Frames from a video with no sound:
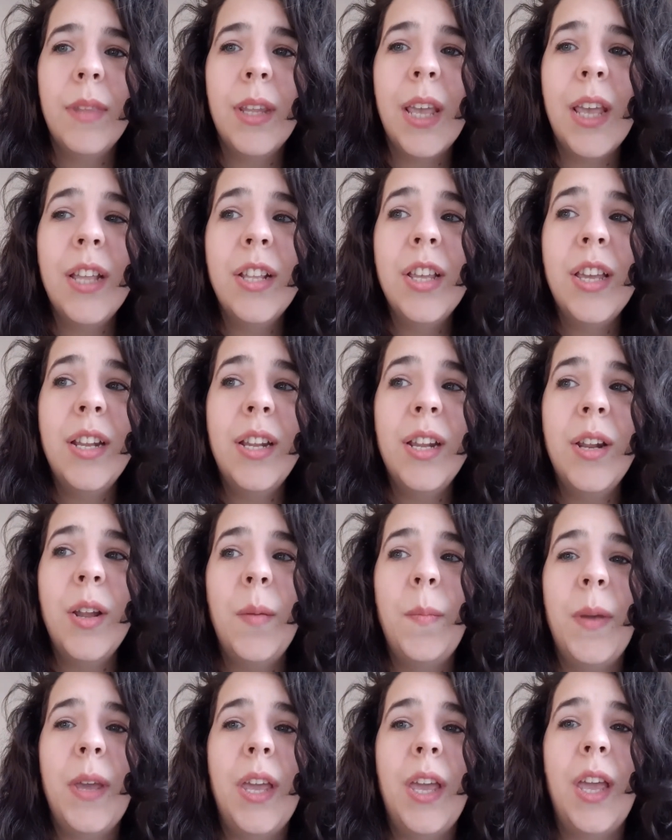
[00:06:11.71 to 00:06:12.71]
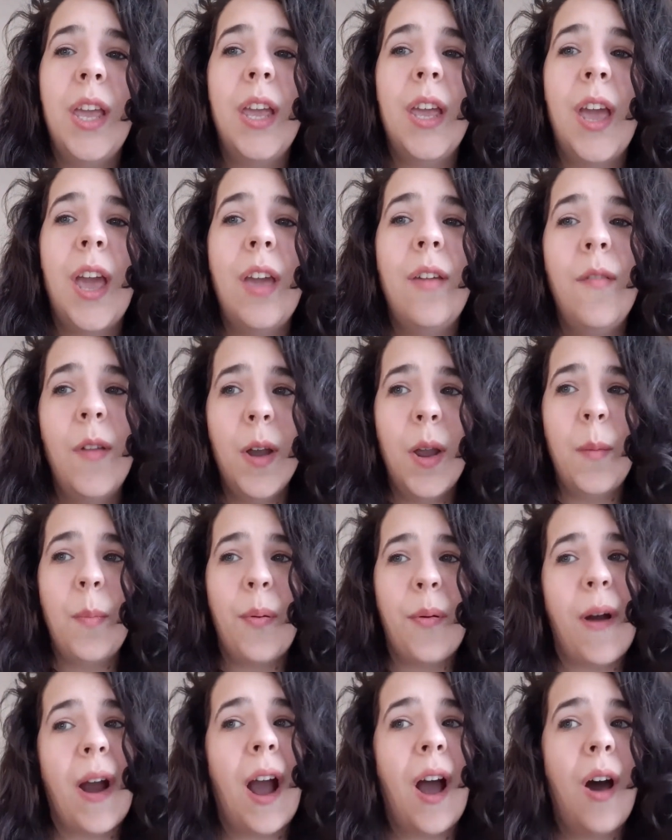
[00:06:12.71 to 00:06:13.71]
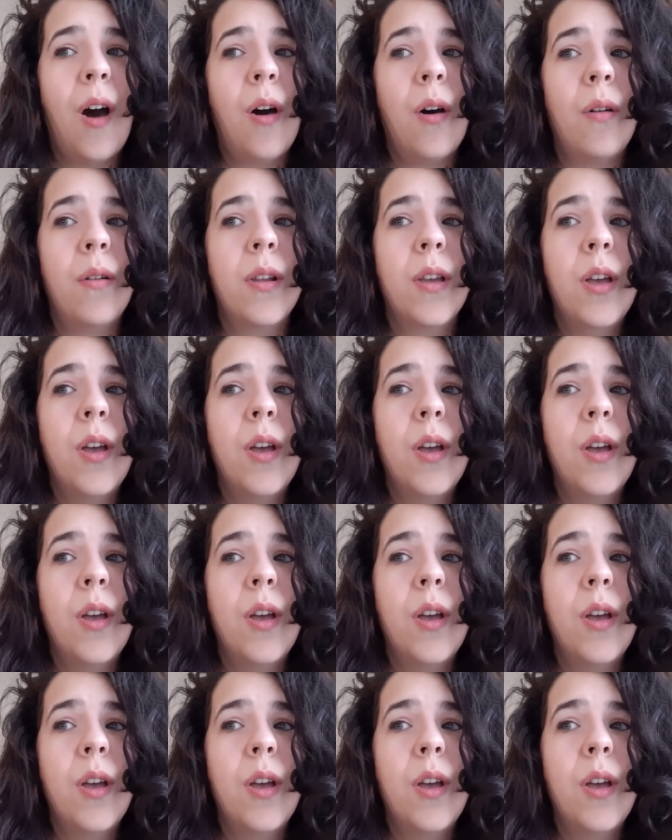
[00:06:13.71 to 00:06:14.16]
it ended up being a very proud